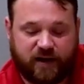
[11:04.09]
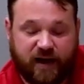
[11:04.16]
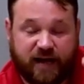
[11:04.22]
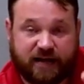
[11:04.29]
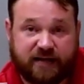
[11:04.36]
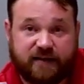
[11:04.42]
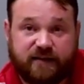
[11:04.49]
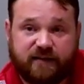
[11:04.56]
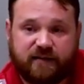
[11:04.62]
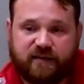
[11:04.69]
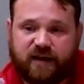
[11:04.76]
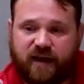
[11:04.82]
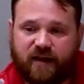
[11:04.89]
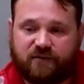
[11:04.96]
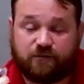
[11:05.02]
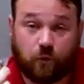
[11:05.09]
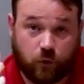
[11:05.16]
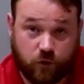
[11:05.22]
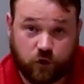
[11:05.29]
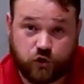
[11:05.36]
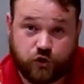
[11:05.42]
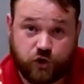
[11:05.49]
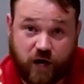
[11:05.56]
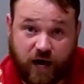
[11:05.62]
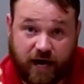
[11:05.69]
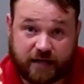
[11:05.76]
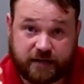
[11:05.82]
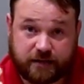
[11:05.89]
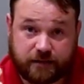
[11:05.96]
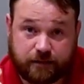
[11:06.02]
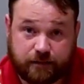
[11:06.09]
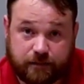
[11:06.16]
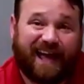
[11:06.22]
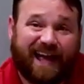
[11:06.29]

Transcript: whatnot uh, for your shot.